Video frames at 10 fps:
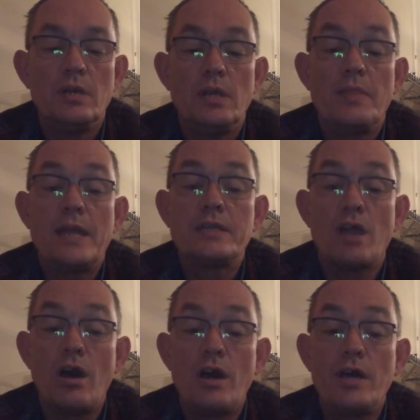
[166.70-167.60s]
That
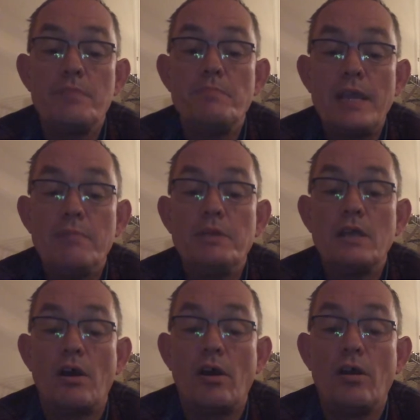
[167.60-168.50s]
God may be
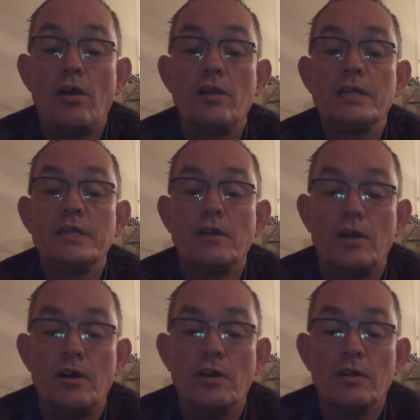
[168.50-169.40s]
all in
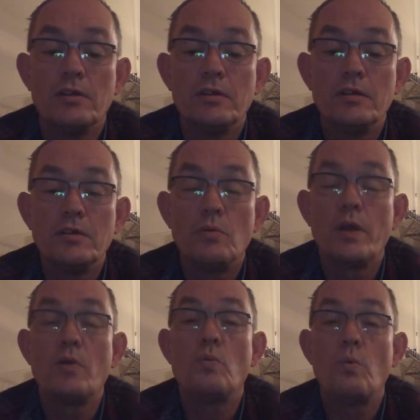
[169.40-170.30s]
all. What
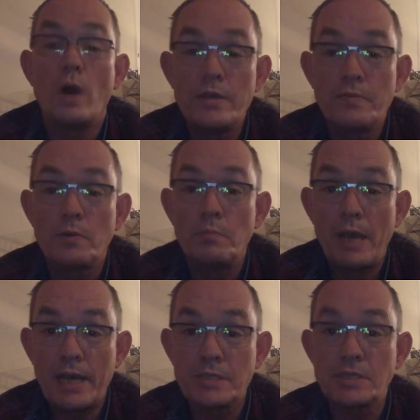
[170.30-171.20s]
a wonderful
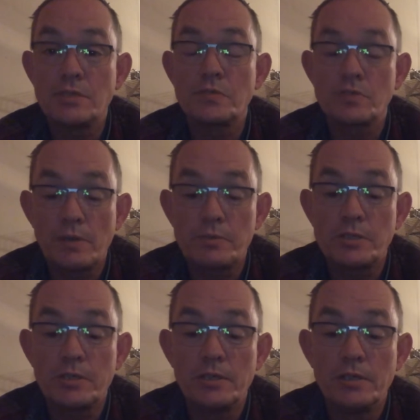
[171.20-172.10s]
passage of Scripture.